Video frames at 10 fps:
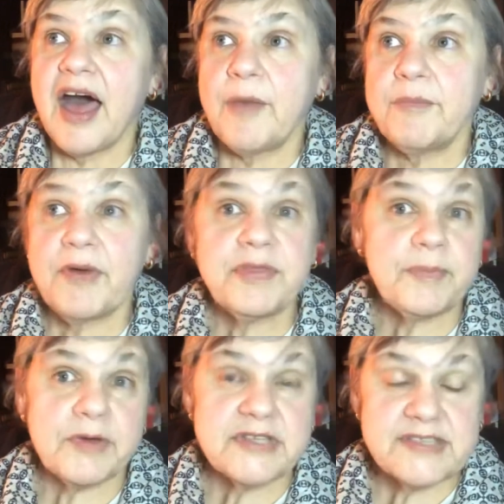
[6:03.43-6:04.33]
both
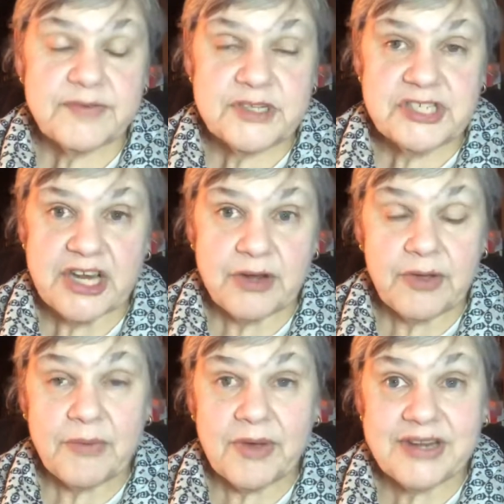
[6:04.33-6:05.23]
books of which I knew I
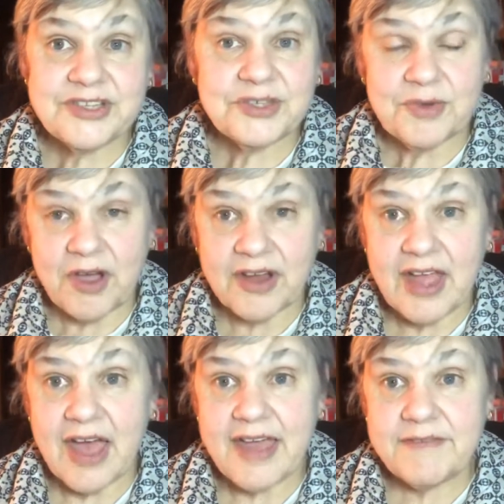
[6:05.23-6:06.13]
wanted to
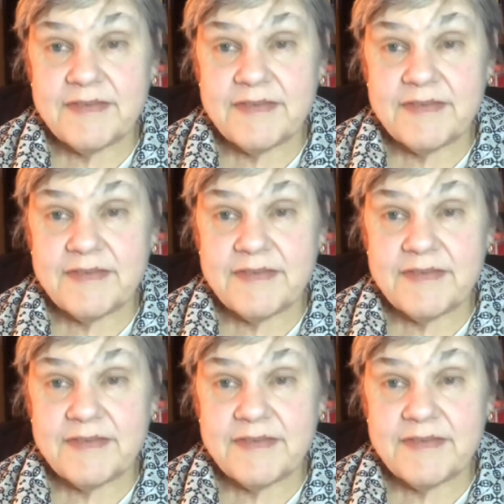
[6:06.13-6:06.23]
archive.